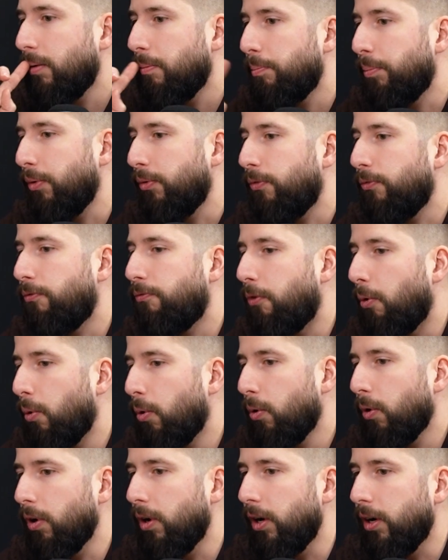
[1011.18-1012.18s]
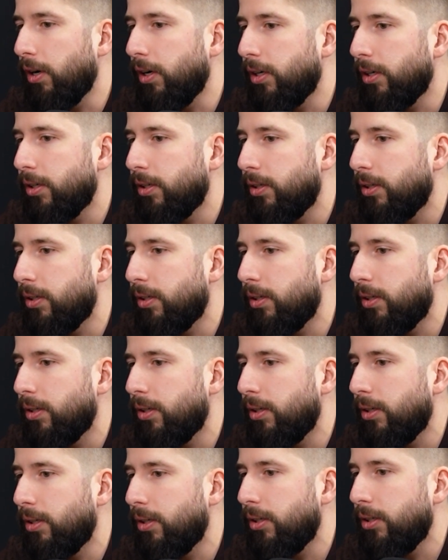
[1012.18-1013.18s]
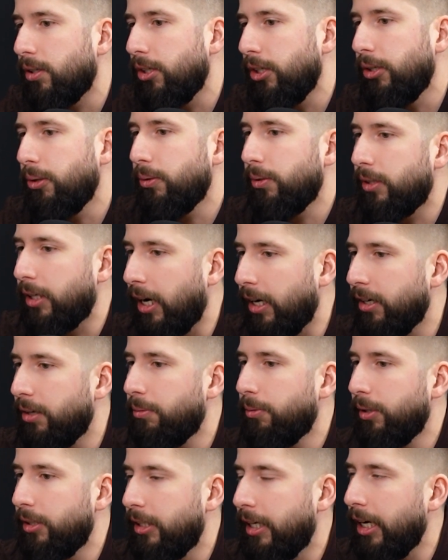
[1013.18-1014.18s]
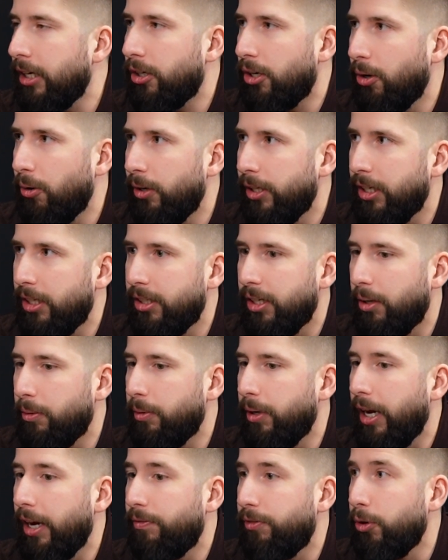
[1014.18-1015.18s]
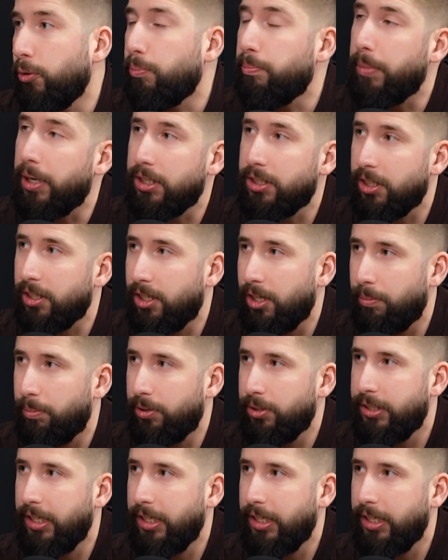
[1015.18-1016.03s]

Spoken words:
before you kind of would get going, and then if you miss a couple